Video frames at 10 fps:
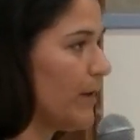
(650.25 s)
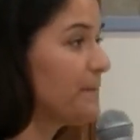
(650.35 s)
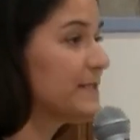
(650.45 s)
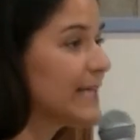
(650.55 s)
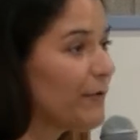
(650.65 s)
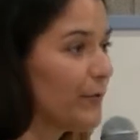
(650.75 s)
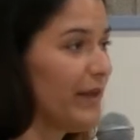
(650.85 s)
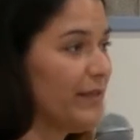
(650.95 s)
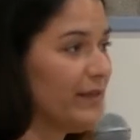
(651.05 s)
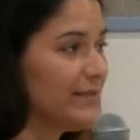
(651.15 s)
upset
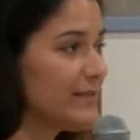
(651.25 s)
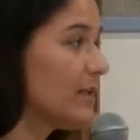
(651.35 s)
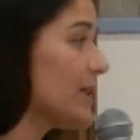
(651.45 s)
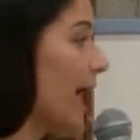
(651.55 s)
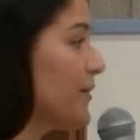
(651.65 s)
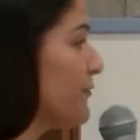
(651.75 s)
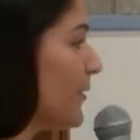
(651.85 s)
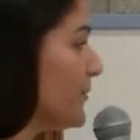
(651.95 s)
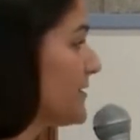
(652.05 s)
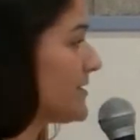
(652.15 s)
with is the lack of
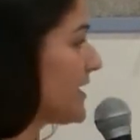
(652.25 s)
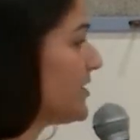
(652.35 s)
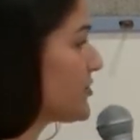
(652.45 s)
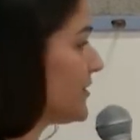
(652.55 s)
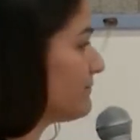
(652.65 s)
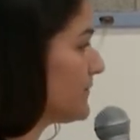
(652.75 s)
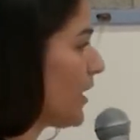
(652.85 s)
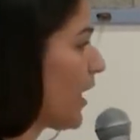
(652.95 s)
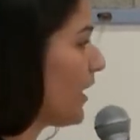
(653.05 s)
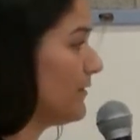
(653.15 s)
representation
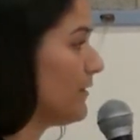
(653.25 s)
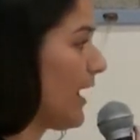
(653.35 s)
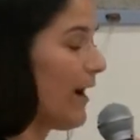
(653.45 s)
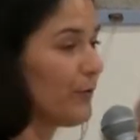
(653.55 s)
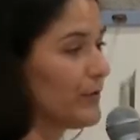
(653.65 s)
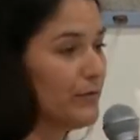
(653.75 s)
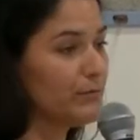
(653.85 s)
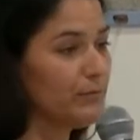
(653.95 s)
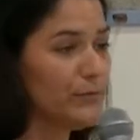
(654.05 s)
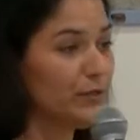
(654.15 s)
on our
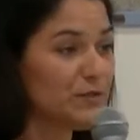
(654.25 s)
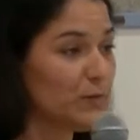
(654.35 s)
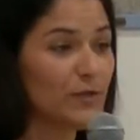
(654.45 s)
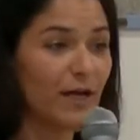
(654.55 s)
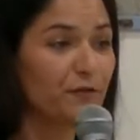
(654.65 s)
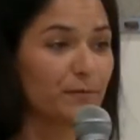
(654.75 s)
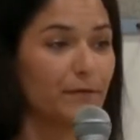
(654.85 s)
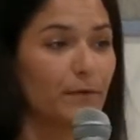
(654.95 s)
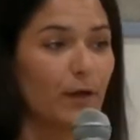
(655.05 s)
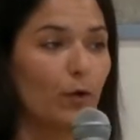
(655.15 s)
municipal government.